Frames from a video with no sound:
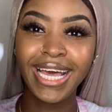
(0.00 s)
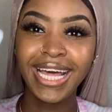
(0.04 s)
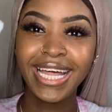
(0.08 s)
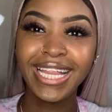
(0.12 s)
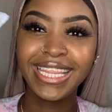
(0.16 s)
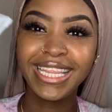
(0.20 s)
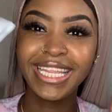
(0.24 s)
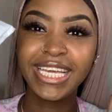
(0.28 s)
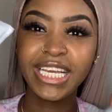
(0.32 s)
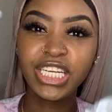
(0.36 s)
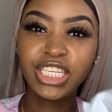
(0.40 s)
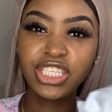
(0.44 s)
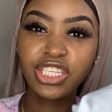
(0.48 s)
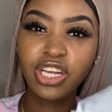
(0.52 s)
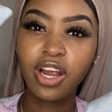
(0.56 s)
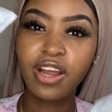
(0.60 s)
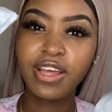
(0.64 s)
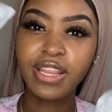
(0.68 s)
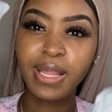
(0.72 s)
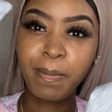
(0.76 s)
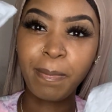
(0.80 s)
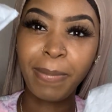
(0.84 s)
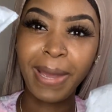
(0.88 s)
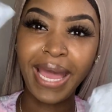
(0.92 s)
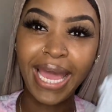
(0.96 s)
These are
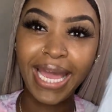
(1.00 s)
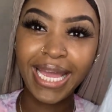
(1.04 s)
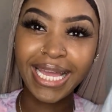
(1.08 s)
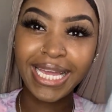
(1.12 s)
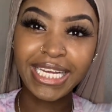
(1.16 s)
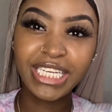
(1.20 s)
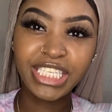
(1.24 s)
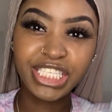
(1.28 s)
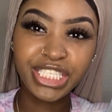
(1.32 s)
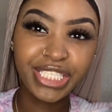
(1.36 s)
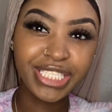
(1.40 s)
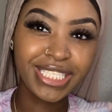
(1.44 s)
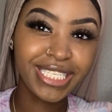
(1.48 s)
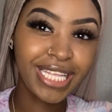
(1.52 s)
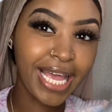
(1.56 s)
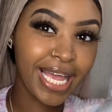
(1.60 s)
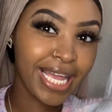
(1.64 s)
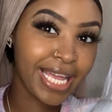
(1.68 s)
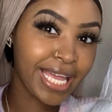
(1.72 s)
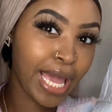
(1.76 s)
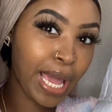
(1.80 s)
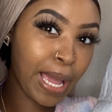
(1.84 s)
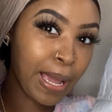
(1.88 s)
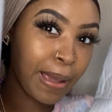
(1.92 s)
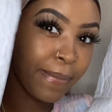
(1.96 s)
the packages
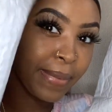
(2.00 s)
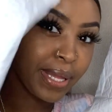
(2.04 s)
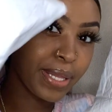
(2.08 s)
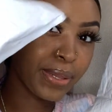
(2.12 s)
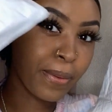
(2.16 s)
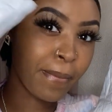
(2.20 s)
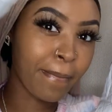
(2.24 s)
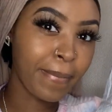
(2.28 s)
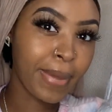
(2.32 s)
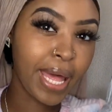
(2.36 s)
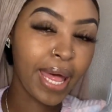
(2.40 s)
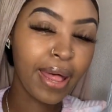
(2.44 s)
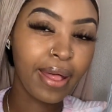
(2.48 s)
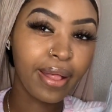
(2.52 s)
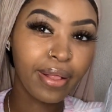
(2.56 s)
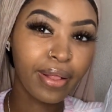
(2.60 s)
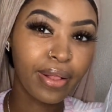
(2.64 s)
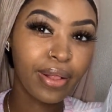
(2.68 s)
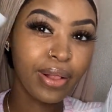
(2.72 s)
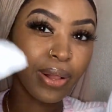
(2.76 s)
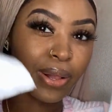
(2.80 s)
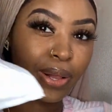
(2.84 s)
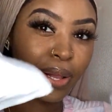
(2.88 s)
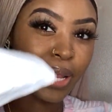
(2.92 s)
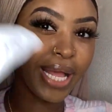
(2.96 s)
that came in the
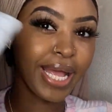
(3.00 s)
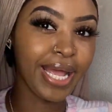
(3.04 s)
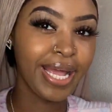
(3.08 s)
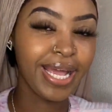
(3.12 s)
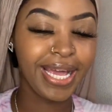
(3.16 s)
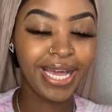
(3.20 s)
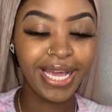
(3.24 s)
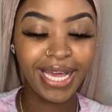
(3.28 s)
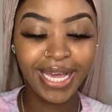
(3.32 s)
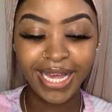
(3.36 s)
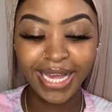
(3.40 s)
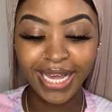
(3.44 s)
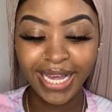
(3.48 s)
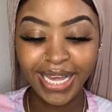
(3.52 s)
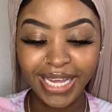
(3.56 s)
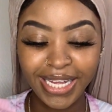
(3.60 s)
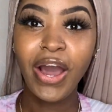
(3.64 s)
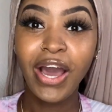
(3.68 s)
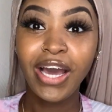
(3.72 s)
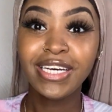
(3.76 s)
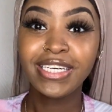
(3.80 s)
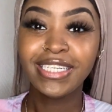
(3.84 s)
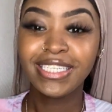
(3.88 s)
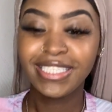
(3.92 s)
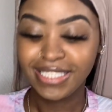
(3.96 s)
mail, and
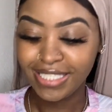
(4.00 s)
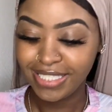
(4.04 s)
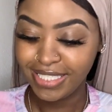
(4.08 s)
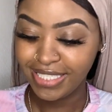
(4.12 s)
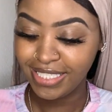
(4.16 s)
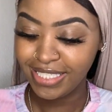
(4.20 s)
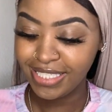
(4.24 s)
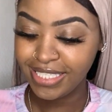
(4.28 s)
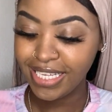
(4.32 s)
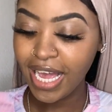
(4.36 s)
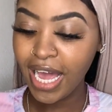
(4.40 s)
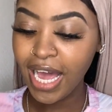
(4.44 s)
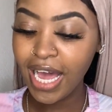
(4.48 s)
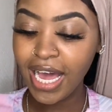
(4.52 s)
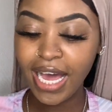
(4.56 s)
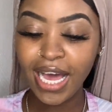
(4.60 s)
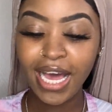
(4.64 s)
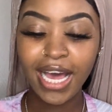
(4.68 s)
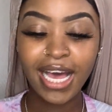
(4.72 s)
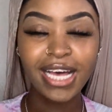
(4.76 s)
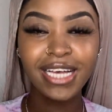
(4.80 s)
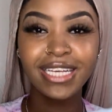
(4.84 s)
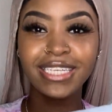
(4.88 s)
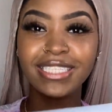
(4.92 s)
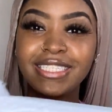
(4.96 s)

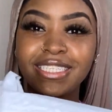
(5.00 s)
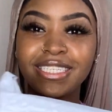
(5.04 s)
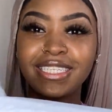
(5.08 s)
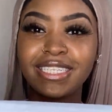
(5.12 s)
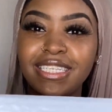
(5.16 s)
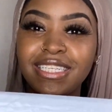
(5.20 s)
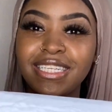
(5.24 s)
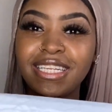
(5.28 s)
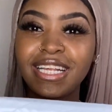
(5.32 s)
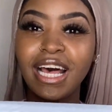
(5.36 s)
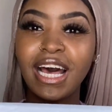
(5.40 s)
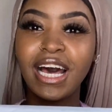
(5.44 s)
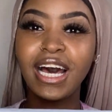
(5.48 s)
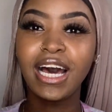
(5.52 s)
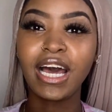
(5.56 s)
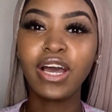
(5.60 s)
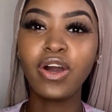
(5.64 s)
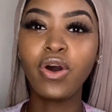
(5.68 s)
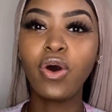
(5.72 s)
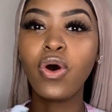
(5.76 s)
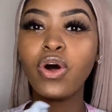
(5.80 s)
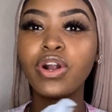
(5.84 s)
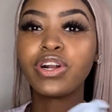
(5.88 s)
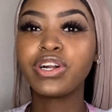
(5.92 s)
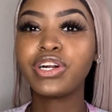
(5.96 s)
yes, I
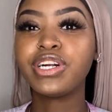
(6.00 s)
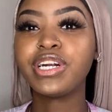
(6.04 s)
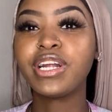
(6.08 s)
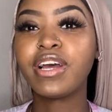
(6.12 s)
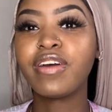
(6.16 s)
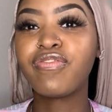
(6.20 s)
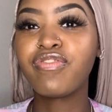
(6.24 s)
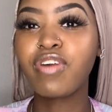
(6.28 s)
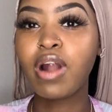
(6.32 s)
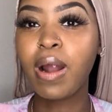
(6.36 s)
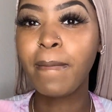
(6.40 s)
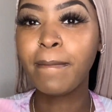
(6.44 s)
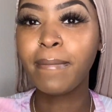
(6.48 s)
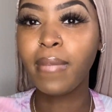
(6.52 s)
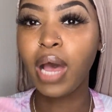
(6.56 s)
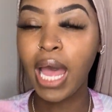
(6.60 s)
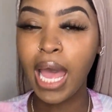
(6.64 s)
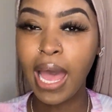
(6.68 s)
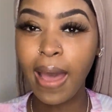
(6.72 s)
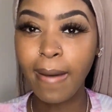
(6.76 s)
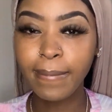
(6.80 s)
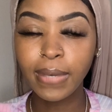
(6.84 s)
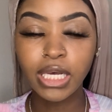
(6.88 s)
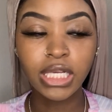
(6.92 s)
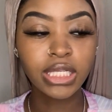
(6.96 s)
ordered it from
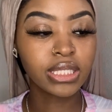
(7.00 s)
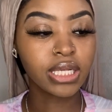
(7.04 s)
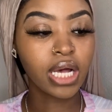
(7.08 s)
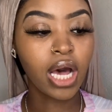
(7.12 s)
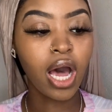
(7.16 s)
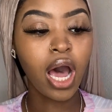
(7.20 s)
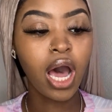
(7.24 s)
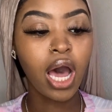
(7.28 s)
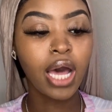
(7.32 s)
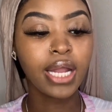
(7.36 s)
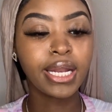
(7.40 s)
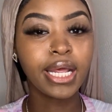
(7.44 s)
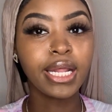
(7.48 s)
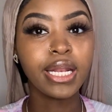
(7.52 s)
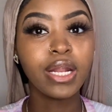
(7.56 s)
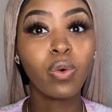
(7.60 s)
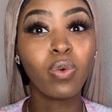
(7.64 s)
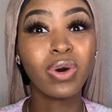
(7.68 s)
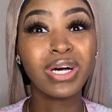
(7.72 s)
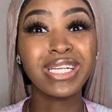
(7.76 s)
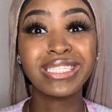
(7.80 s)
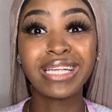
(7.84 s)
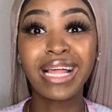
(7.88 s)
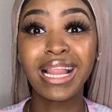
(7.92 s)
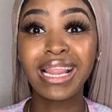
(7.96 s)
Amazon, and it
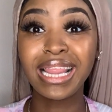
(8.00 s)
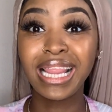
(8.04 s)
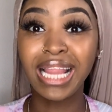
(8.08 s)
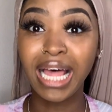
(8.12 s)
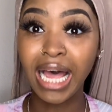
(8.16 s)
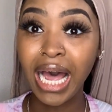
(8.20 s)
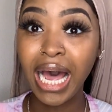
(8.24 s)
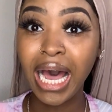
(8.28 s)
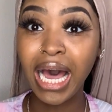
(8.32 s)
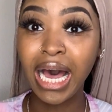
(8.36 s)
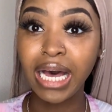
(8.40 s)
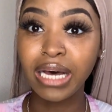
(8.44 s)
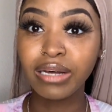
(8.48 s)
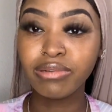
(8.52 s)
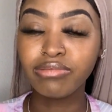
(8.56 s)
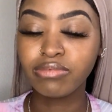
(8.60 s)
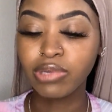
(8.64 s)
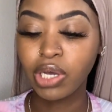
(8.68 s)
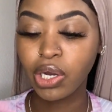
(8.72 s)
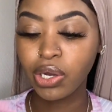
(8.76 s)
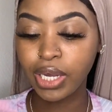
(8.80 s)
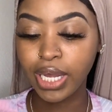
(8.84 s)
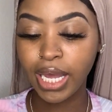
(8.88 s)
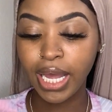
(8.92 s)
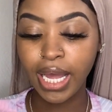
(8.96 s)
was a lot,
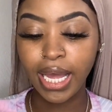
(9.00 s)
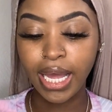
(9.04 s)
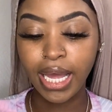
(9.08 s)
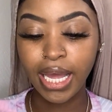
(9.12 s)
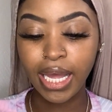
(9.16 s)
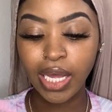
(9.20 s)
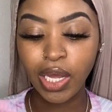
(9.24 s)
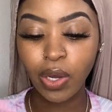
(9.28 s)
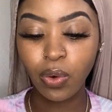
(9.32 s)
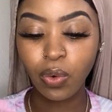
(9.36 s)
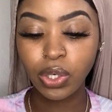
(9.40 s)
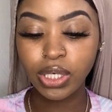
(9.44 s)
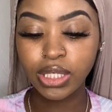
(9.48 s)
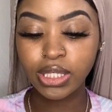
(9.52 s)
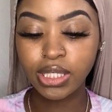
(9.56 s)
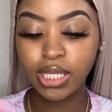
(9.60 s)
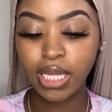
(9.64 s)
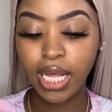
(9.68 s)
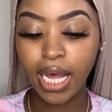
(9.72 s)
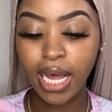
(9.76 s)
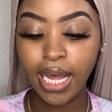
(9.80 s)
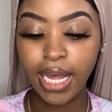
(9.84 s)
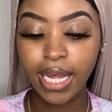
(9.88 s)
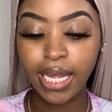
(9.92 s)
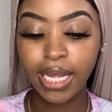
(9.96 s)
okay? It was
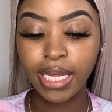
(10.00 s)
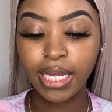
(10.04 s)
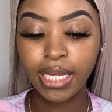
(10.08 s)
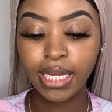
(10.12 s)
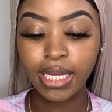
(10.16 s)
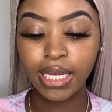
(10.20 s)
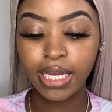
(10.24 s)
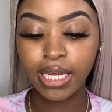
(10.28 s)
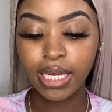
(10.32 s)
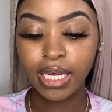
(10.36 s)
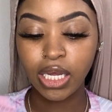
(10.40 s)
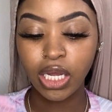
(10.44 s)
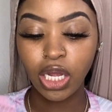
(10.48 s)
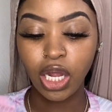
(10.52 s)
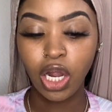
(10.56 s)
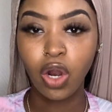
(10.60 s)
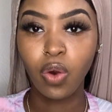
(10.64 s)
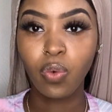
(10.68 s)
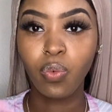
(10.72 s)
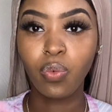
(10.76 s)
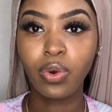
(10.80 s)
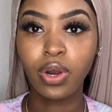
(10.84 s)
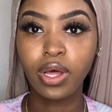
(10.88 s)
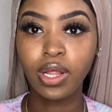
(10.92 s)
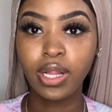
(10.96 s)
like
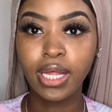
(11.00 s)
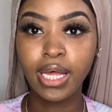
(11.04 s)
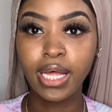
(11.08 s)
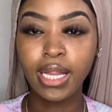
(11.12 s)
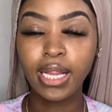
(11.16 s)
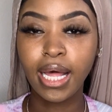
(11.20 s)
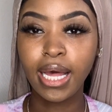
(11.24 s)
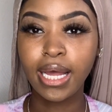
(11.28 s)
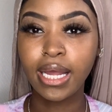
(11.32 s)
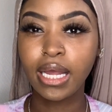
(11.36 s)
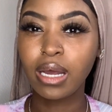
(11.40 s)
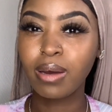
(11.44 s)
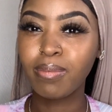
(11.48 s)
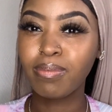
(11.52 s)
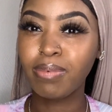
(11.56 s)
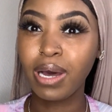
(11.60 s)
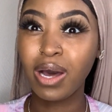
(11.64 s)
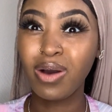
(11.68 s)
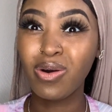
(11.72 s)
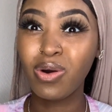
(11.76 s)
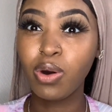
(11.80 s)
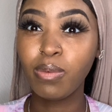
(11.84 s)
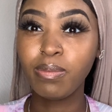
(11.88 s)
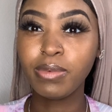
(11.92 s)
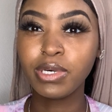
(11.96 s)
really like about
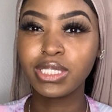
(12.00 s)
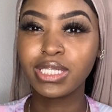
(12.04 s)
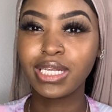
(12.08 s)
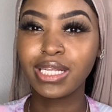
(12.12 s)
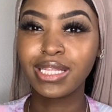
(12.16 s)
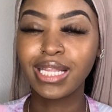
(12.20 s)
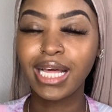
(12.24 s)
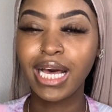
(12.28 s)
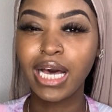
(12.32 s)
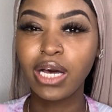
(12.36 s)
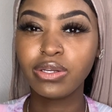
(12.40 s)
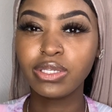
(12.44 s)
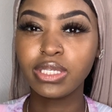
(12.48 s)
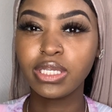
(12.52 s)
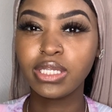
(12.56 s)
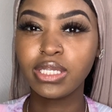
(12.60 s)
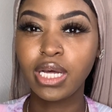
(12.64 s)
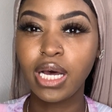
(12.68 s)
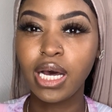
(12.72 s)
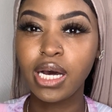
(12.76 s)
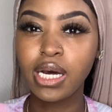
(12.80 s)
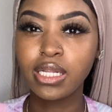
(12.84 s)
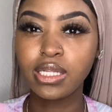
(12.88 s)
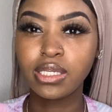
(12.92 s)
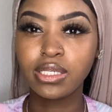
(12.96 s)
almost
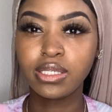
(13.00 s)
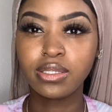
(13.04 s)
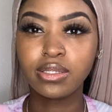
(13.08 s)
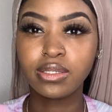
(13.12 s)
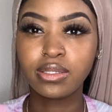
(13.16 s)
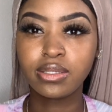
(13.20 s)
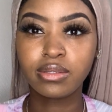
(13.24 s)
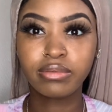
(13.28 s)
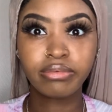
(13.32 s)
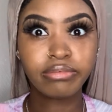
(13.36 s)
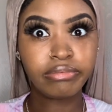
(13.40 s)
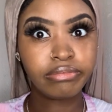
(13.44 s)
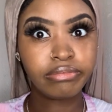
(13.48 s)
$1,000.